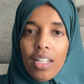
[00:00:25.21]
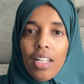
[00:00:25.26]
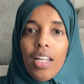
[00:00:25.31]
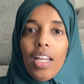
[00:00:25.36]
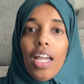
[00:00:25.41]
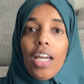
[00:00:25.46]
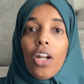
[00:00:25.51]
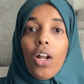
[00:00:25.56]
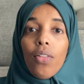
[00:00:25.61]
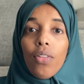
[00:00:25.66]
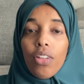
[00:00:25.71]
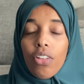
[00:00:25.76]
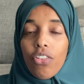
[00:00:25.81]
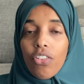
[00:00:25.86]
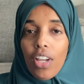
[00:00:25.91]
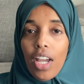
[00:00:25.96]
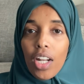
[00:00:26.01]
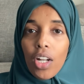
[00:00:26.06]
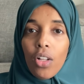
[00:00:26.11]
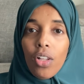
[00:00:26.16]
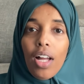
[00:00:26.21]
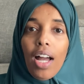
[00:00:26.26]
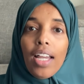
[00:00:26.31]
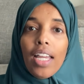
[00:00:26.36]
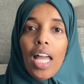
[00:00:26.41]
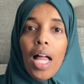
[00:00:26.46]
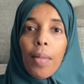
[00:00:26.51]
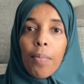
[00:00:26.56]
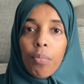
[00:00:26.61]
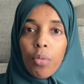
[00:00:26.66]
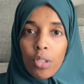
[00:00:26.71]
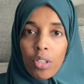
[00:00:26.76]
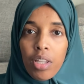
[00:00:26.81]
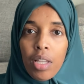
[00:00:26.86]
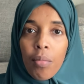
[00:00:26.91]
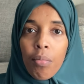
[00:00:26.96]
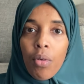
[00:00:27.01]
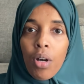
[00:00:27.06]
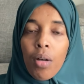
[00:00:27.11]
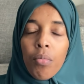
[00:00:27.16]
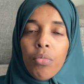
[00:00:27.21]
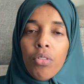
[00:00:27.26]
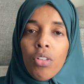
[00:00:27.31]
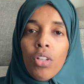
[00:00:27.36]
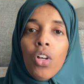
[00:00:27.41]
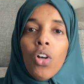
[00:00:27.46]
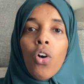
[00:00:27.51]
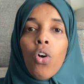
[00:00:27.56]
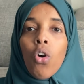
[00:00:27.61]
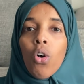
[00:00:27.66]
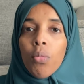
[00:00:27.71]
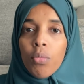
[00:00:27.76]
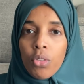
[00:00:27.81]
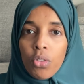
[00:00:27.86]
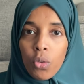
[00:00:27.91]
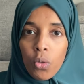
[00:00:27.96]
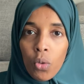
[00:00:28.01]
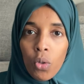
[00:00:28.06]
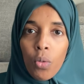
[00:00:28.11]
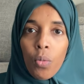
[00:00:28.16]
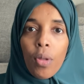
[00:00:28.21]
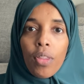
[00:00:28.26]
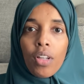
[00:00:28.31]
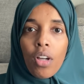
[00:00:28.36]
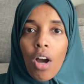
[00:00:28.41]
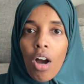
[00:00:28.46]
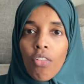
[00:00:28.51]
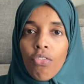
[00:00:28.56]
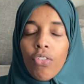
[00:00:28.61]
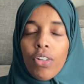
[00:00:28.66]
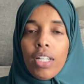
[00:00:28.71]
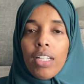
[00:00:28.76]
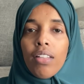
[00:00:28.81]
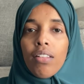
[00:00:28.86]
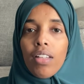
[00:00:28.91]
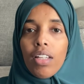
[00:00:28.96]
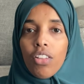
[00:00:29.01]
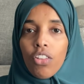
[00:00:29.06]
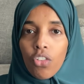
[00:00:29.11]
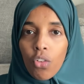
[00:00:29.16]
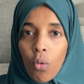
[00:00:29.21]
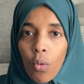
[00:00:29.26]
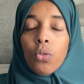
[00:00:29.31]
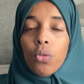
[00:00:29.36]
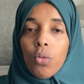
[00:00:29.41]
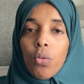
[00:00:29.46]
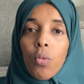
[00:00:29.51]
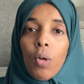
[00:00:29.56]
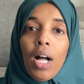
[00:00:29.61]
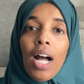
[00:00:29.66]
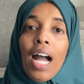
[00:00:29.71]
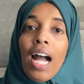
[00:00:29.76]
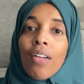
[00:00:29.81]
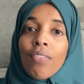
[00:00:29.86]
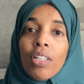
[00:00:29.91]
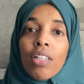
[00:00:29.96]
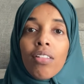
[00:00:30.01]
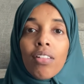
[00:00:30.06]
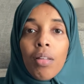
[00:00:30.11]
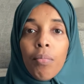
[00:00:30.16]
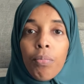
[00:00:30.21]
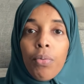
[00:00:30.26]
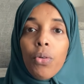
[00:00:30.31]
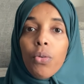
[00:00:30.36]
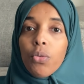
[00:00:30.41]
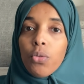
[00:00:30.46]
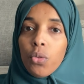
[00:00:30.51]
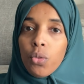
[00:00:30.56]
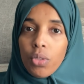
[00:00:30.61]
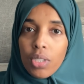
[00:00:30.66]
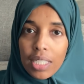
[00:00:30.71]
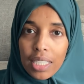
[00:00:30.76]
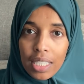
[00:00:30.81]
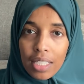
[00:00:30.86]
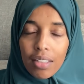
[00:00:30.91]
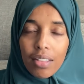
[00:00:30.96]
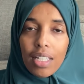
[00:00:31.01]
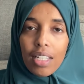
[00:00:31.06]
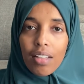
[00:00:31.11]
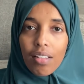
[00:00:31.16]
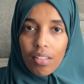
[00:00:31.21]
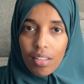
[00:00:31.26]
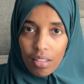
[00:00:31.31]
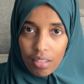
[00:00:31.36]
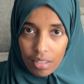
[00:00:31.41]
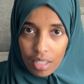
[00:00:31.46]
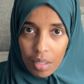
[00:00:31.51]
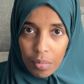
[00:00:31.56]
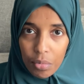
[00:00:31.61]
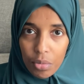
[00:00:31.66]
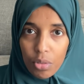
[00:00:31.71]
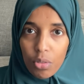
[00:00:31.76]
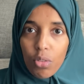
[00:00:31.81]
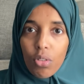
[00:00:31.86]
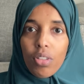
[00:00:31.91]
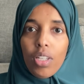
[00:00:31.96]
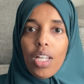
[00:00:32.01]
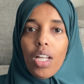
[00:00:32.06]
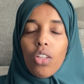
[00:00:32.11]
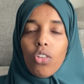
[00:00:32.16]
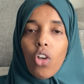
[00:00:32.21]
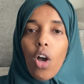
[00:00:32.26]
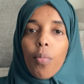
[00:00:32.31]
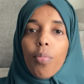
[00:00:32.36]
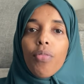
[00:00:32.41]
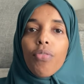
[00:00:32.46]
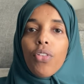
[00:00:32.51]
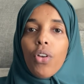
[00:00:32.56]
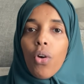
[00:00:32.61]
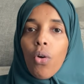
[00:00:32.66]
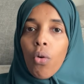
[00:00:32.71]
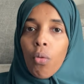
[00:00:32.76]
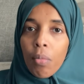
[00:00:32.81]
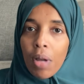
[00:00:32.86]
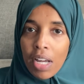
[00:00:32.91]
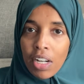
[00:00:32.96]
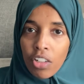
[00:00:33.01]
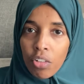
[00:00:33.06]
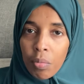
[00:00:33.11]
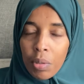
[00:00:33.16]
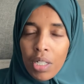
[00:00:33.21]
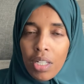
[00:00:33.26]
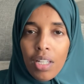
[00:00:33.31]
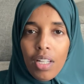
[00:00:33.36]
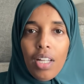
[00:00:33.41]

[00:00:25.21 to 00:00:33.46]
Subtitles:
and on this channel, I help Muslim moms homeschool with confidence and joy while having simple routines and systems to stay on top of their home management